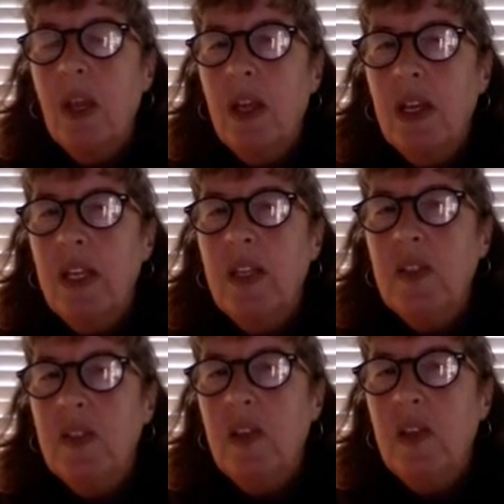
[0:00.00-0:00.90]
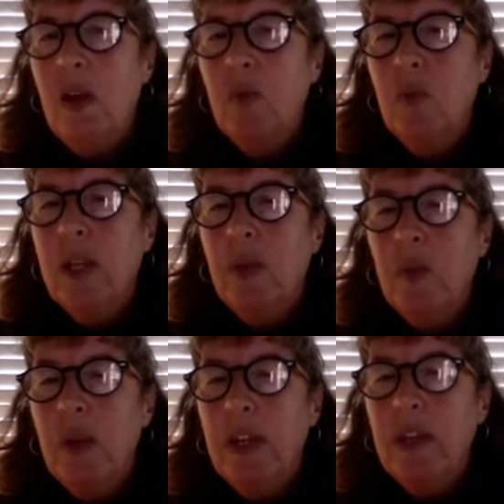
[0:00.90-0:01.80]
is really,
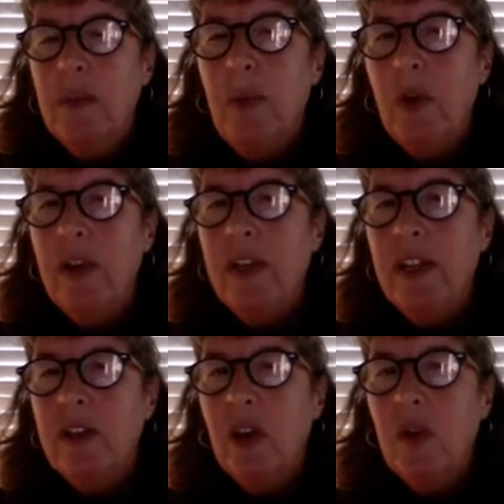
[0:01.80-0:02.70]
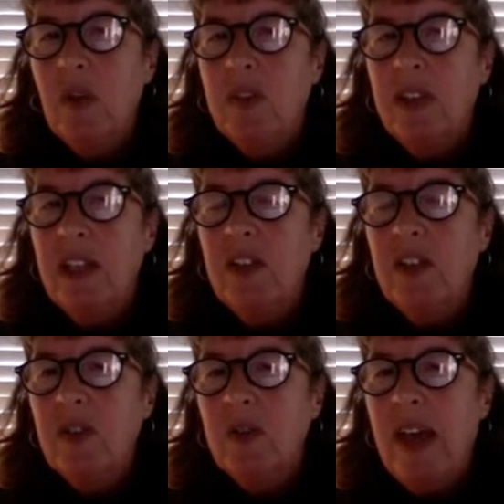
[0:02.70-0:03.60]
really important and goes
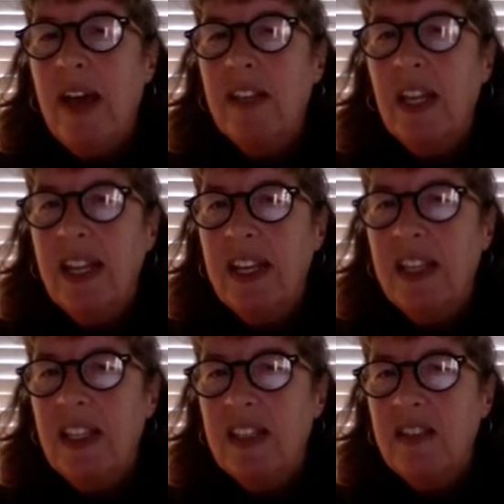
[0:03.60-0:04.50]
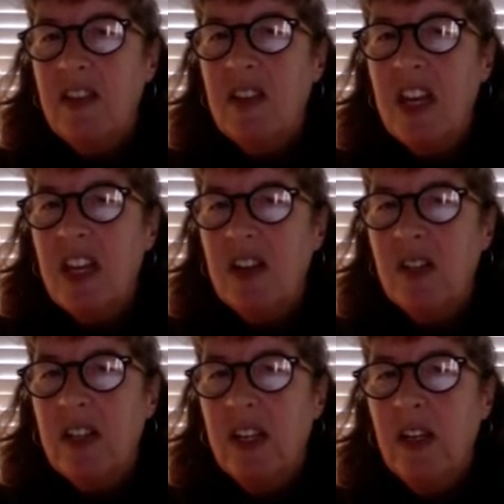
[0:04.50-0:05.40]
into calculating this yield,